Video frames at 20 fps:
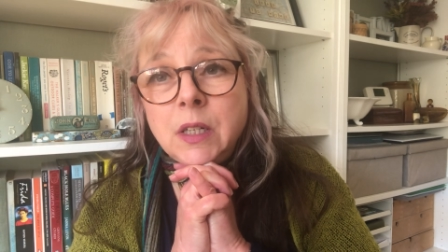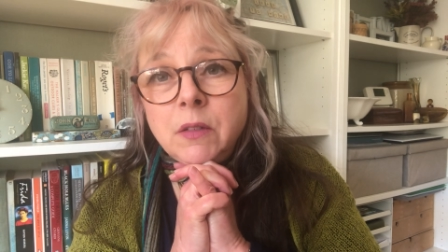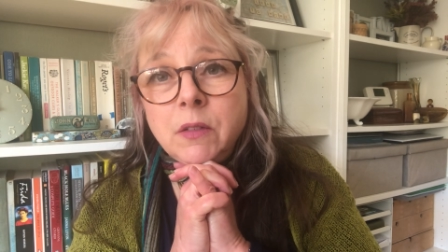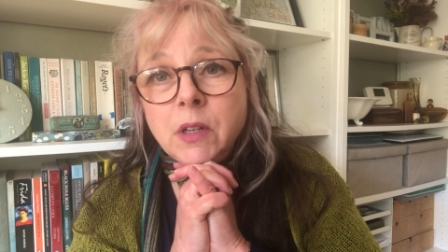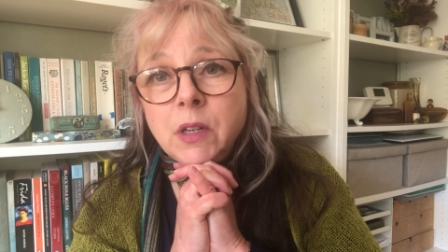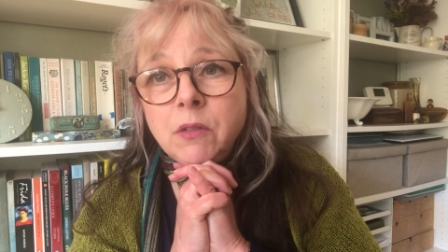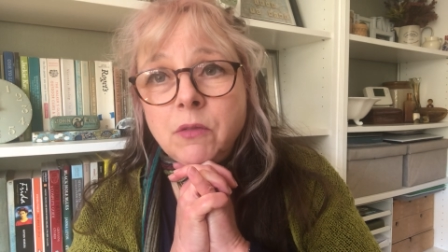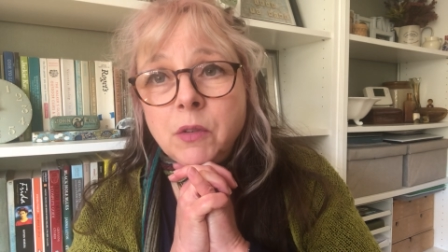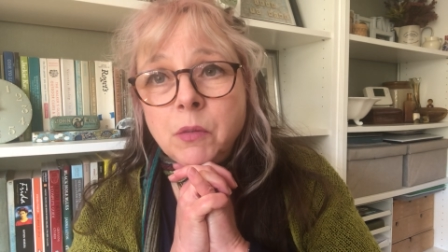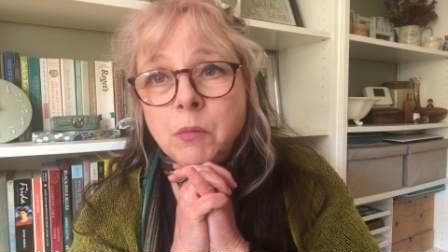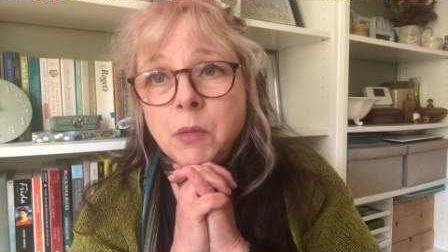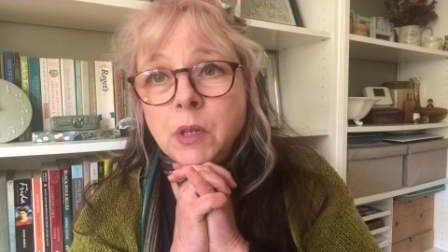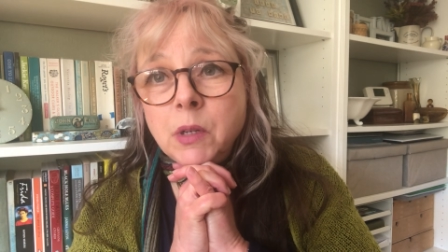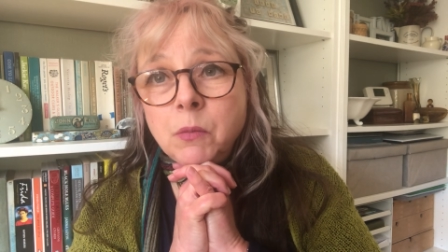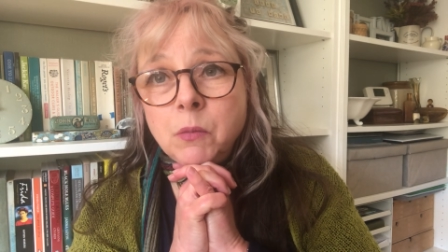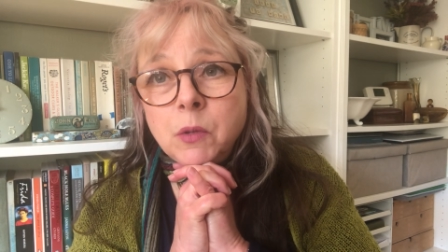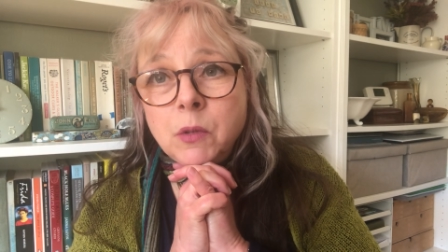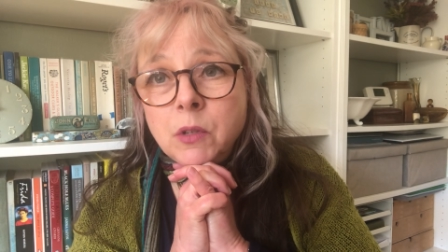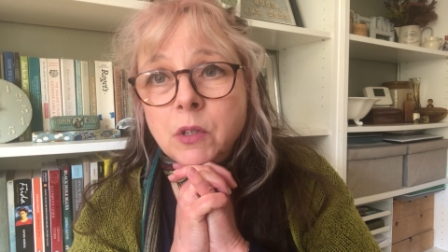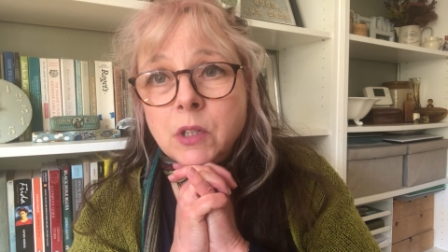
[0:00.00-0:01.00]
You have a
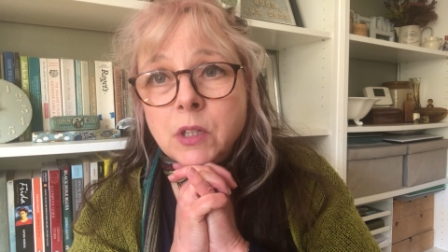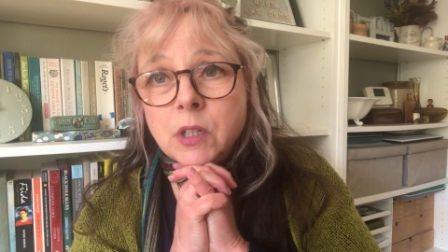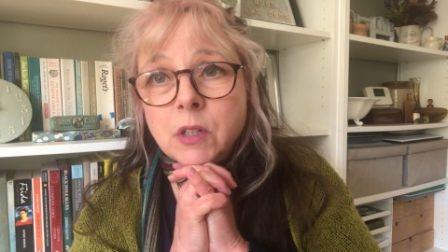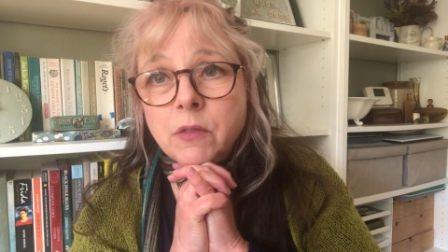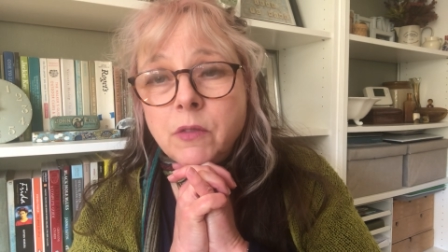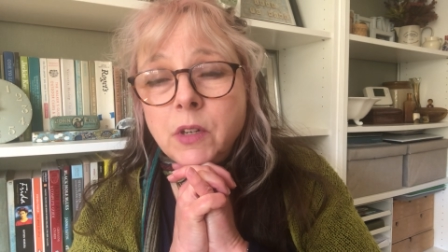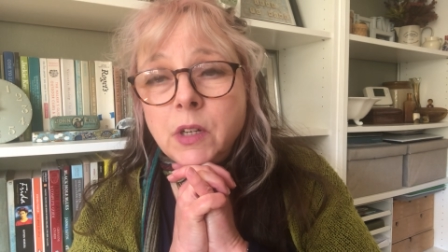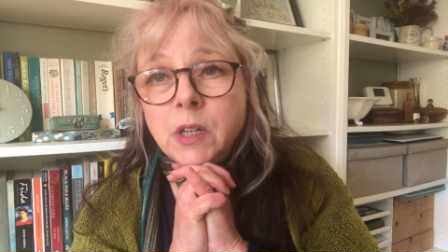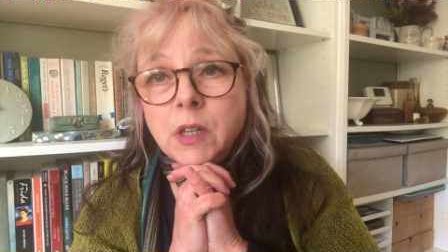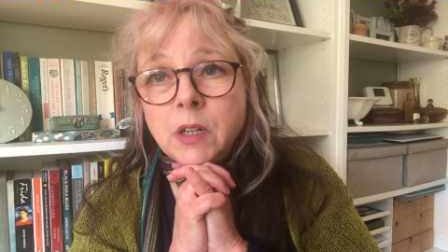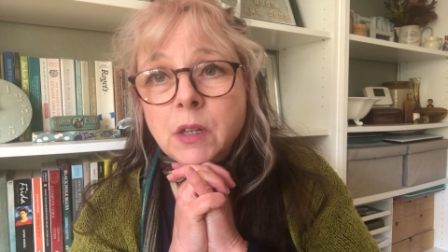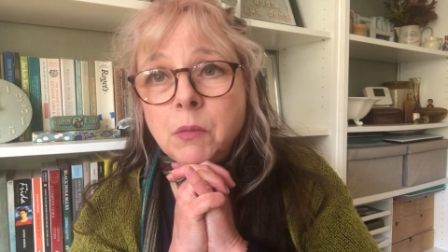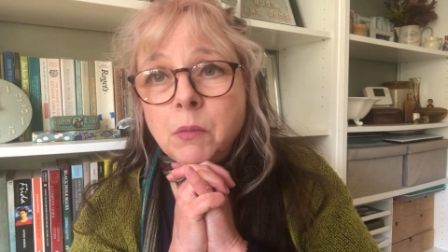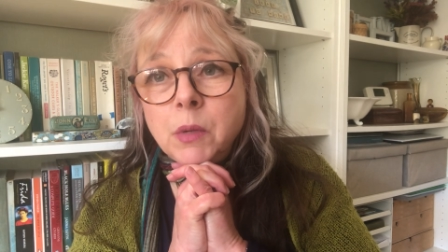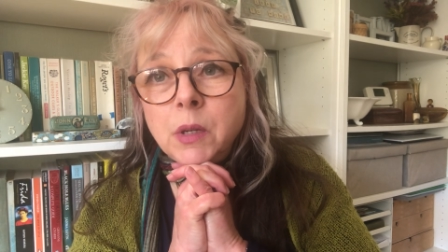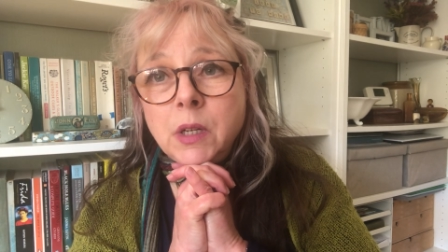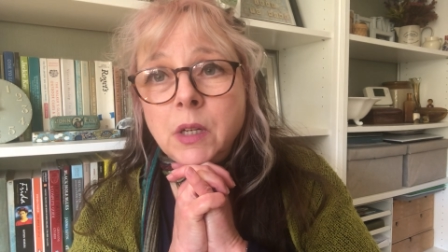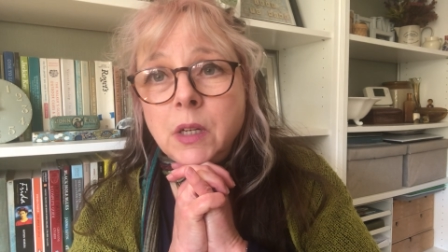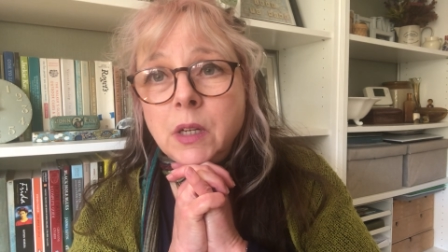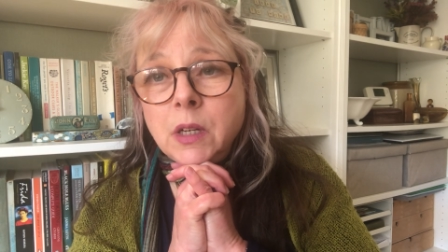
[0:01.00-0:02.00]
moment you're just feeling
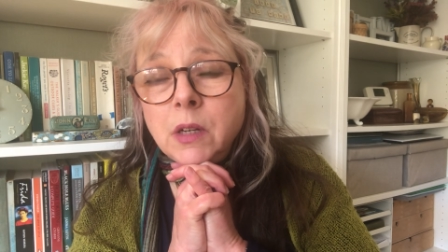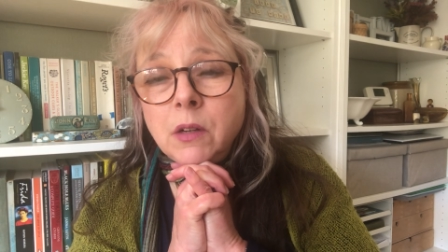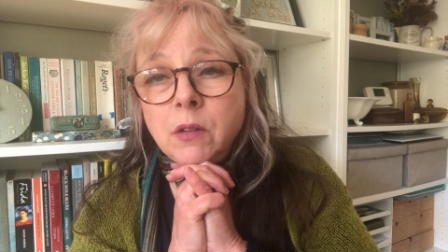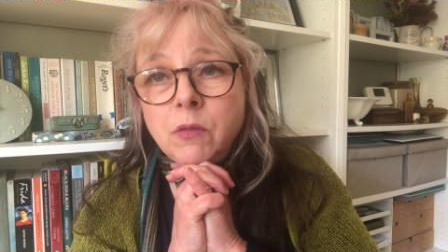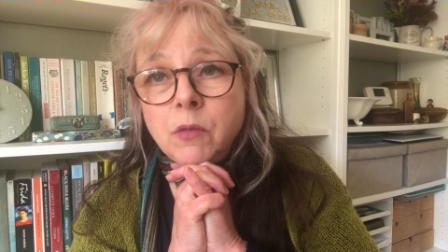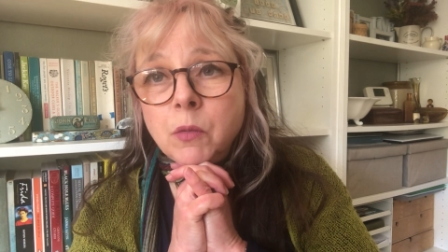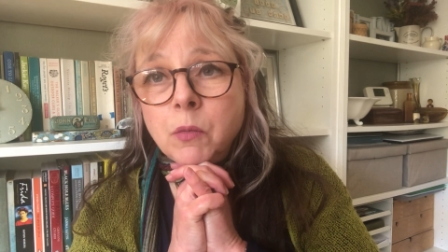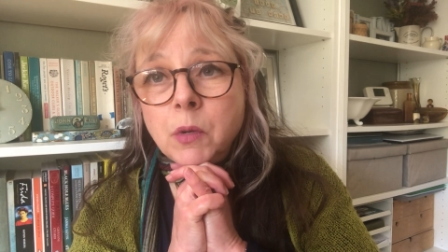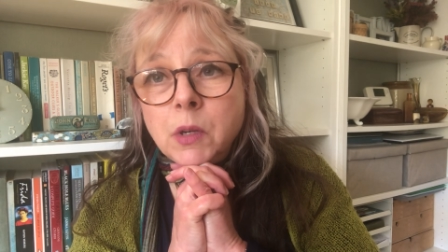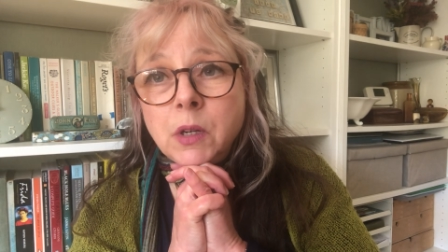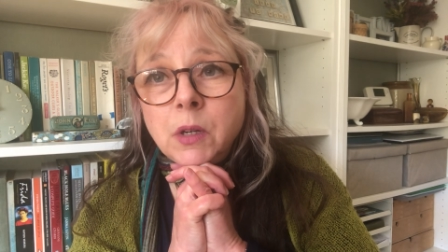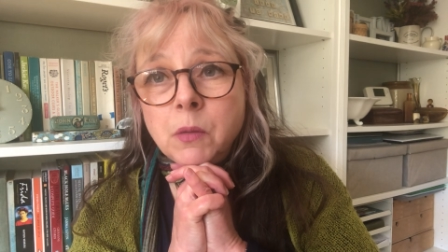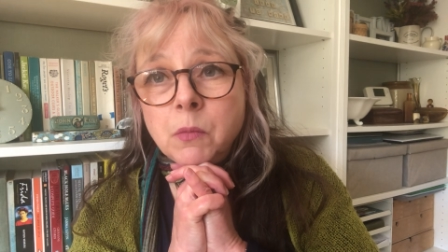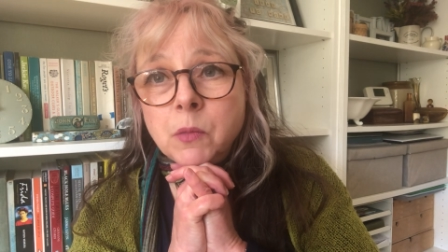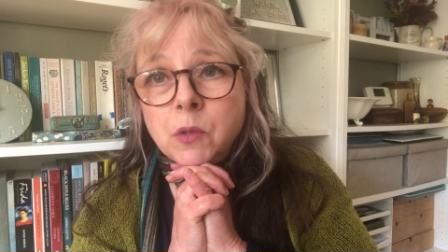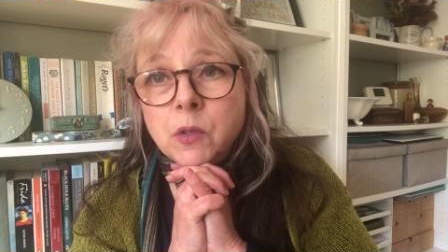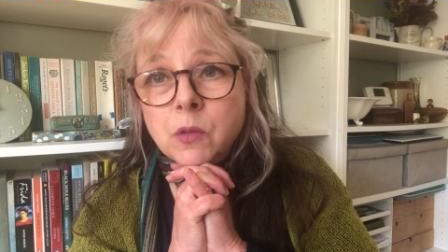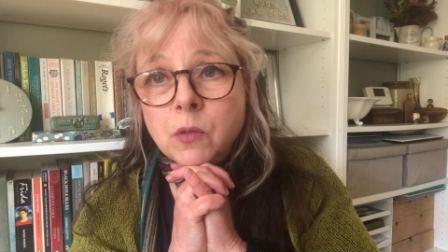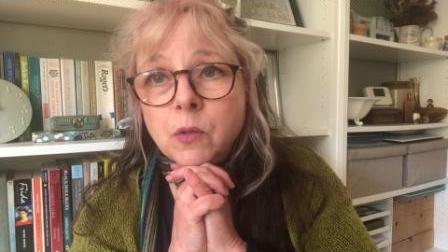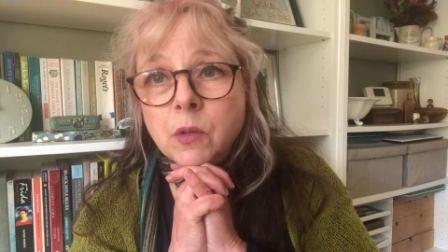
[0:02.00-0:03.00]
completely
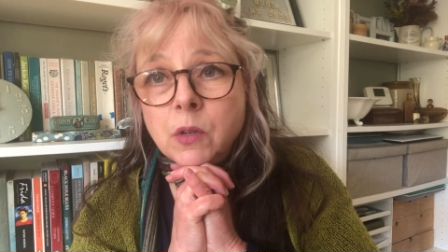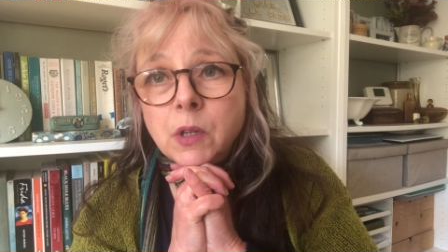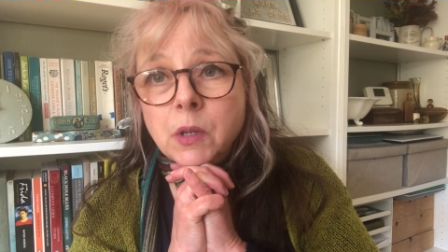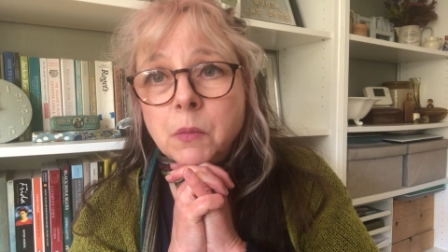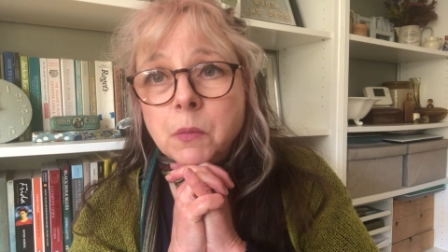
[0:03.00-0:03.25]
overwhelmed or